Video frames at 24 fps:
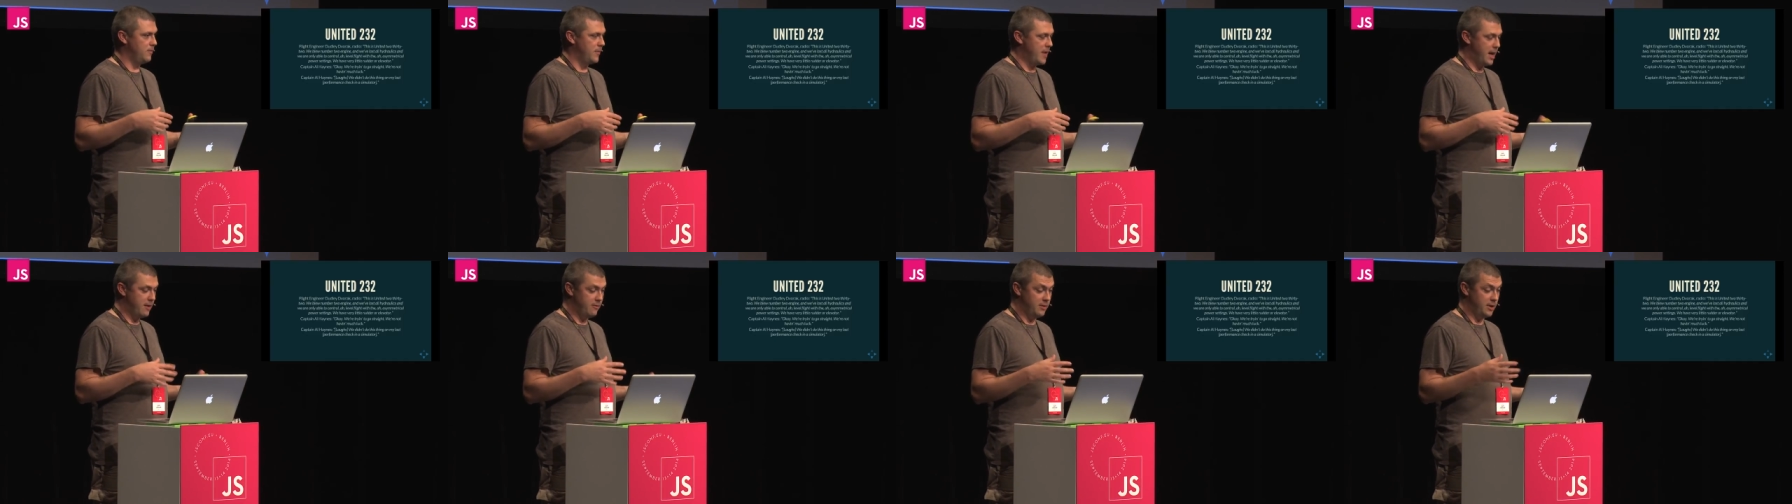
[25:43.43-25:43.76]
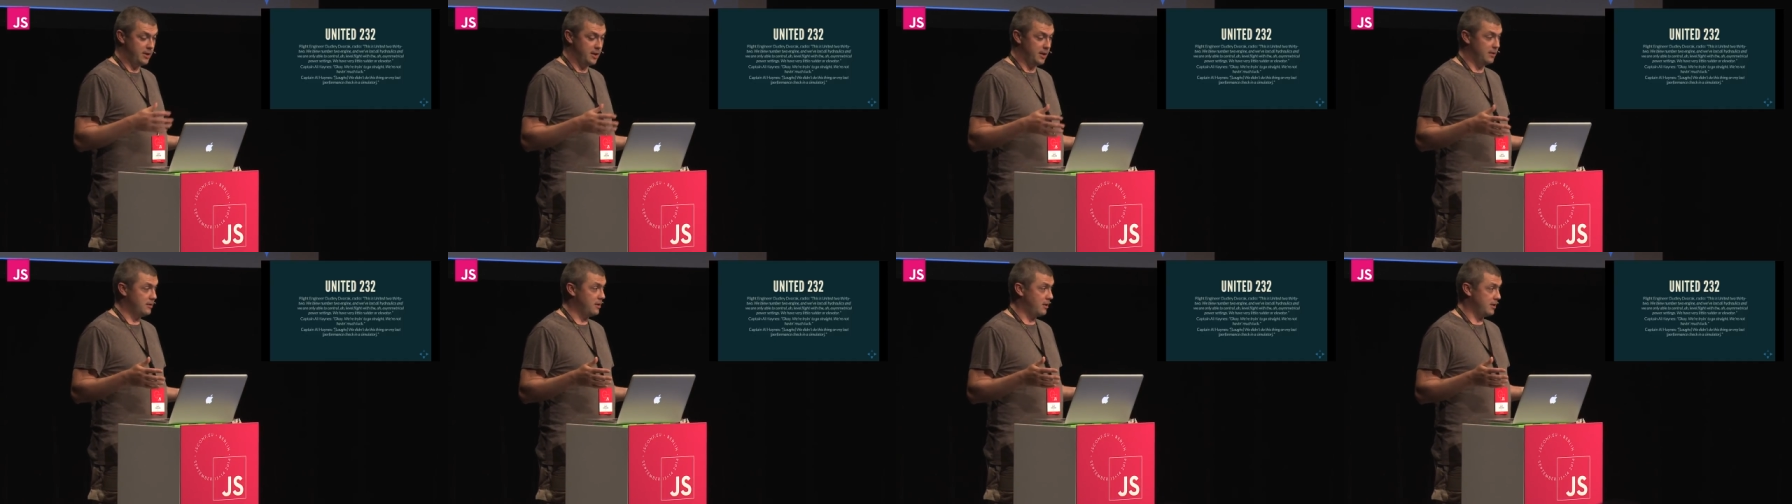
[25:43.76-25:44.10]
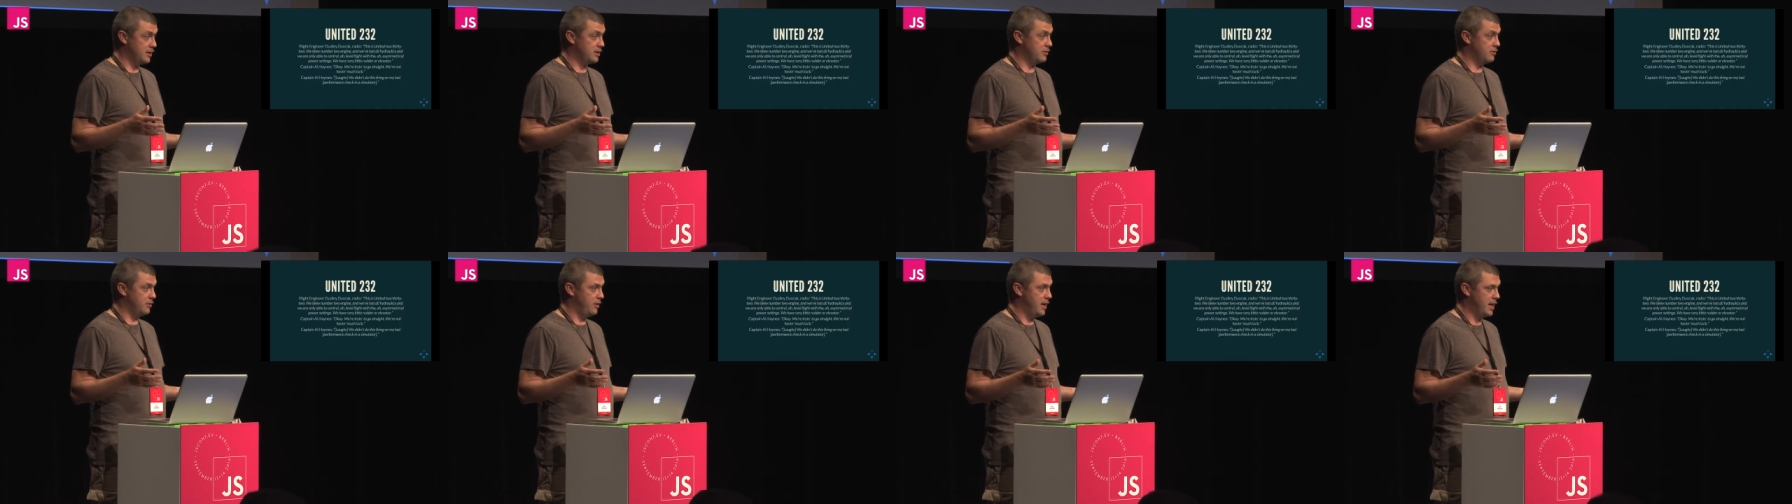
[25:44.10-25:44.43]
everything that
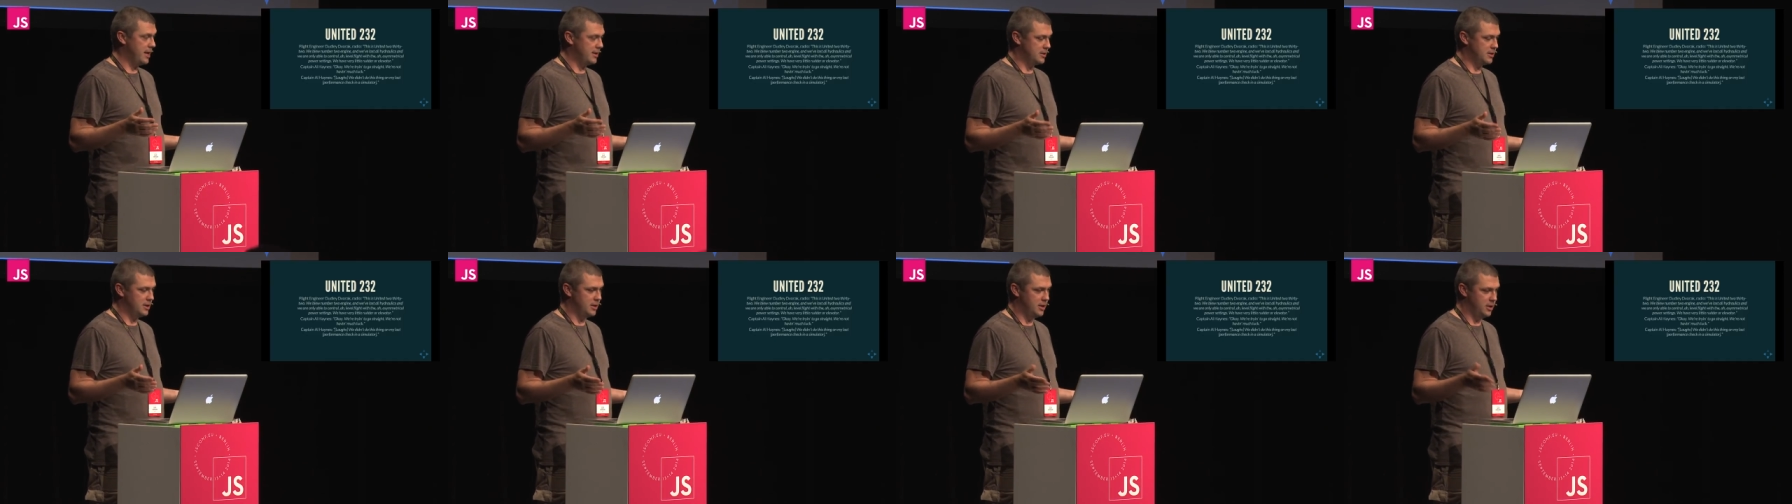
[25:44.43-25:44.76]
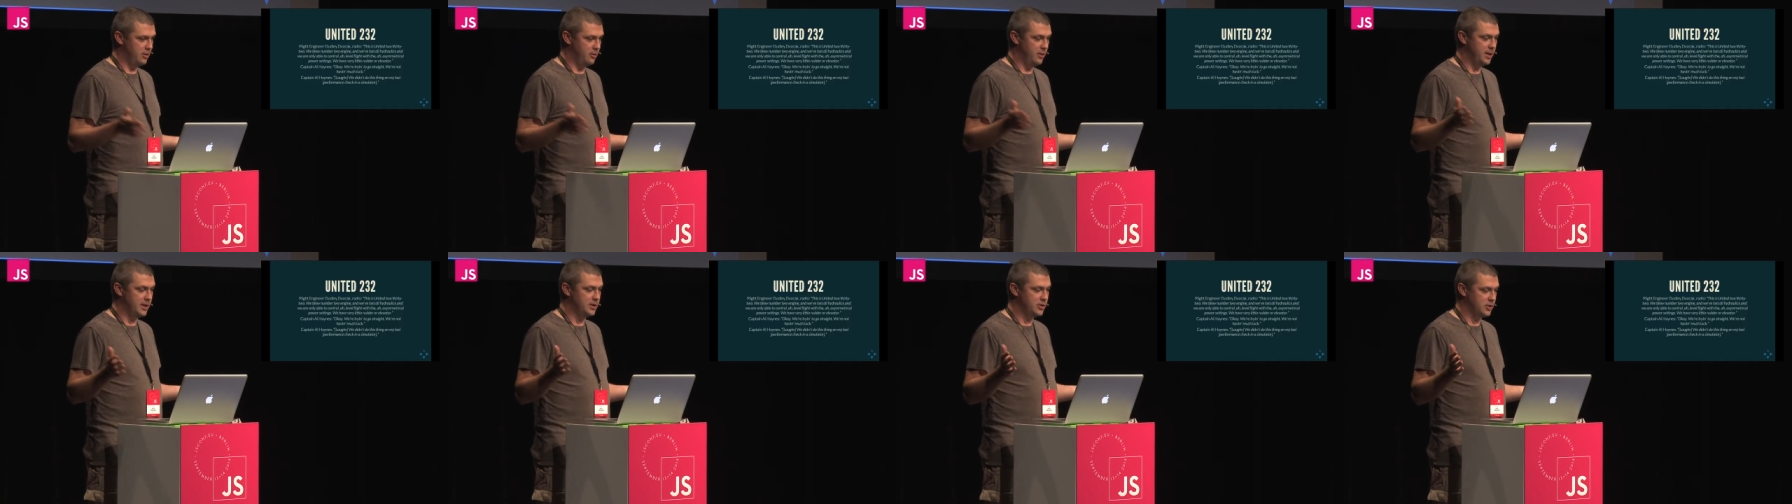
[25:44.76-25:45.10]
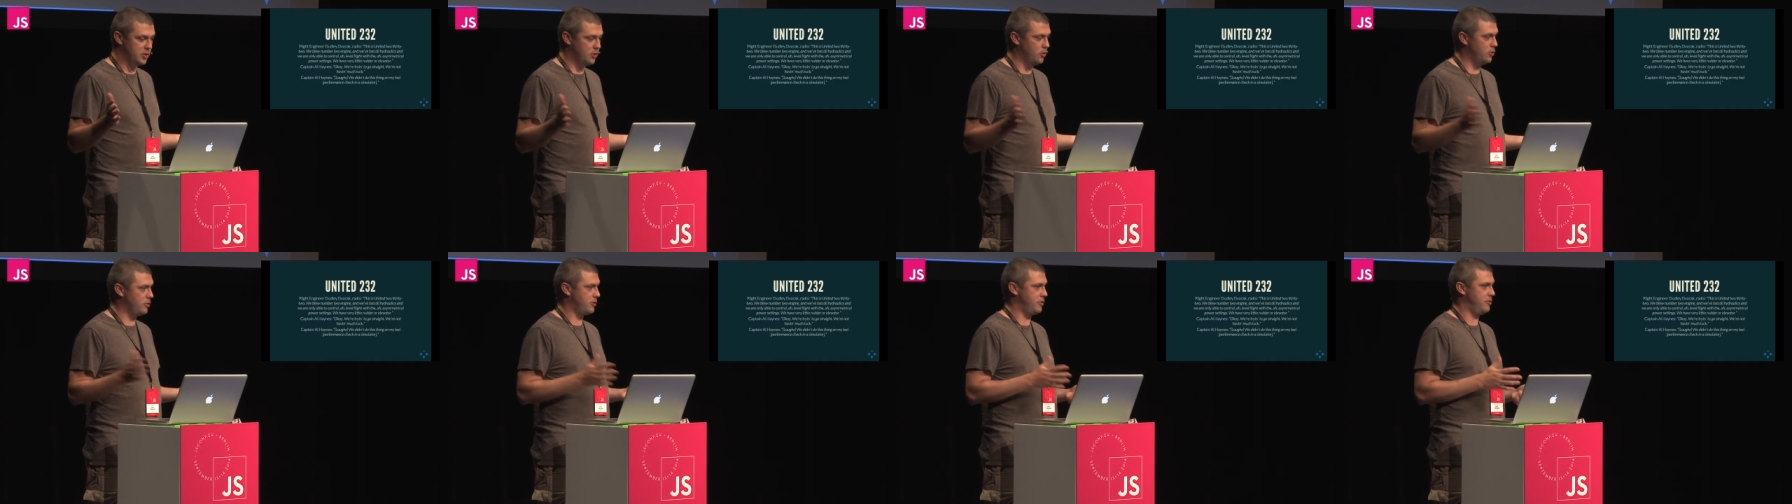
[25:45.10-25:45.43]
this crew has to do is talked